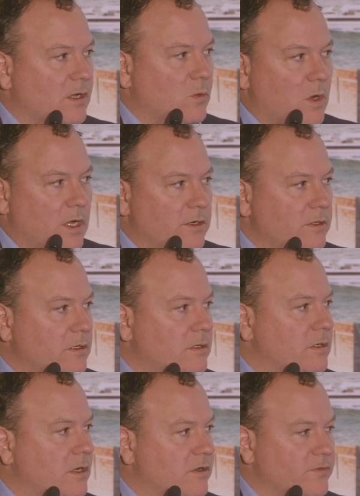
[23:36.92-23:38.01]
water,
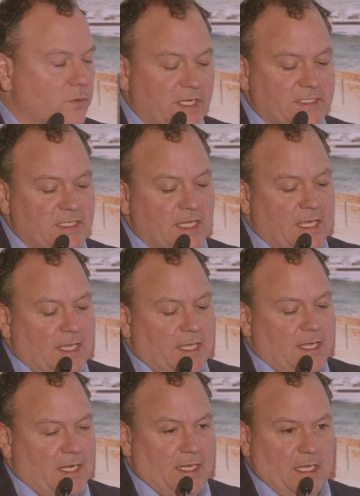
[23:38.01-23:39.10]
all of the rest.
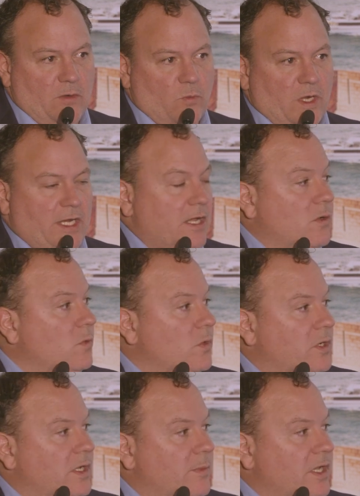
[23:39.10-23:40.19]
And then right now
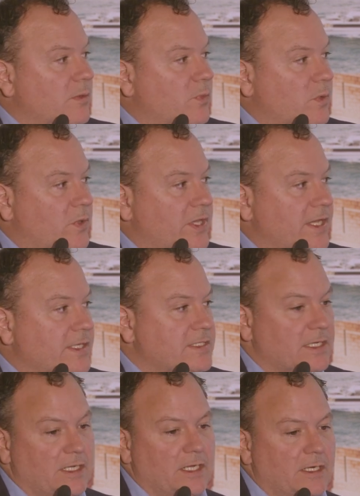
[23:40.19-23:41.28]
we're coming up with plans
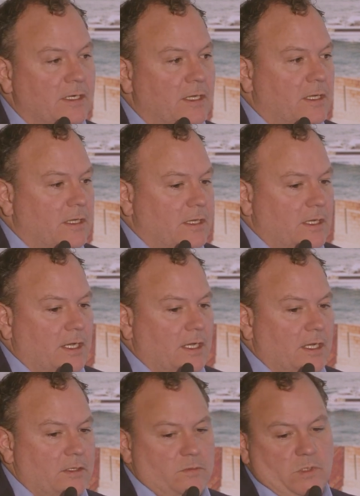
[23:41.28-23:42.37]
on,
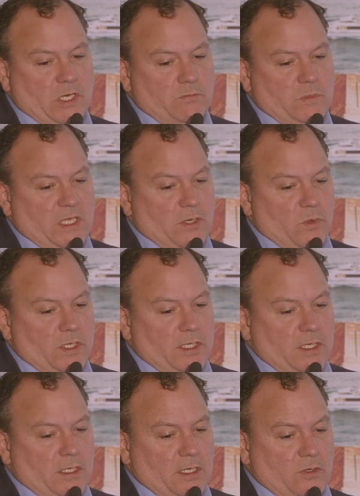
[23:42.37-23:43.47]
you know, can
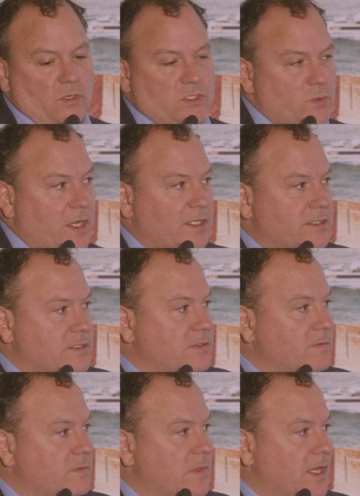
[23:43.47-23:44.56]
we increase wetlands?
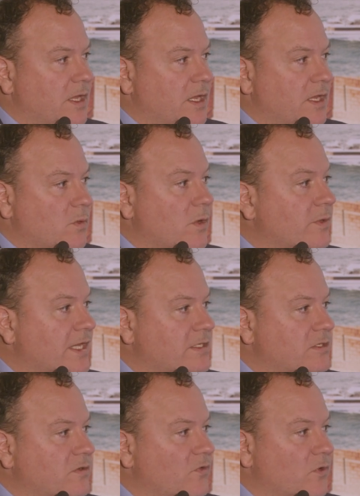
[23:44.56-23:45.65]
And what would that
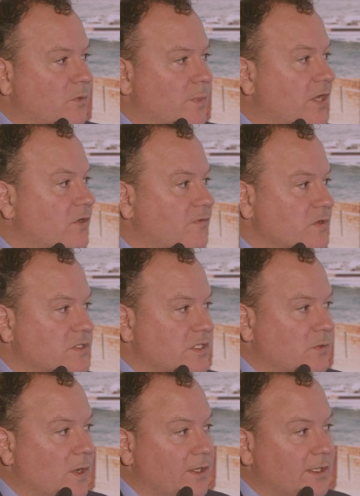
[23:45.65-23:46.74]
do for biodiversity
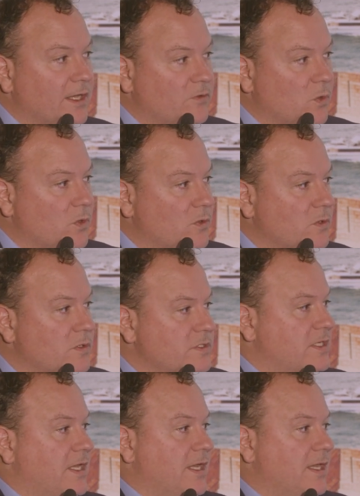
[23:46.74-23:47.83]
and wildlife corridors?
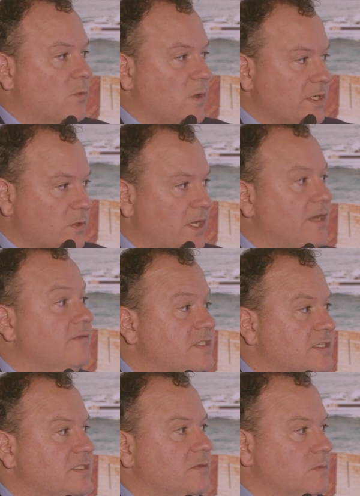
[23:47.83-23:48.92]
And what kind of
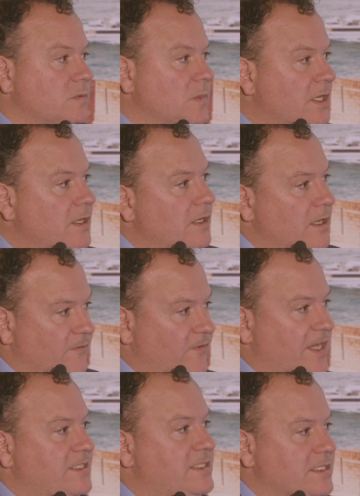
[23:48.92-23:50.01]
system
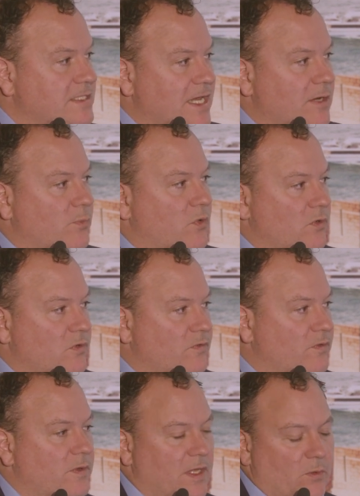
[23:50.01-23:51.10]
effects does that improve?
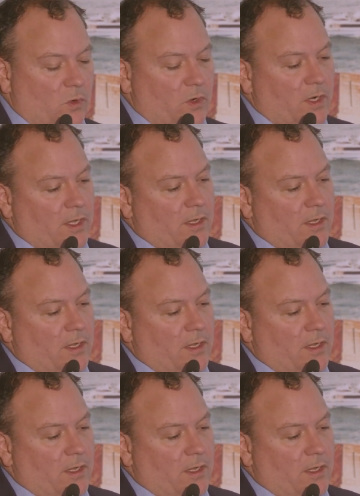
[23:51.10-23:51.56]
And we're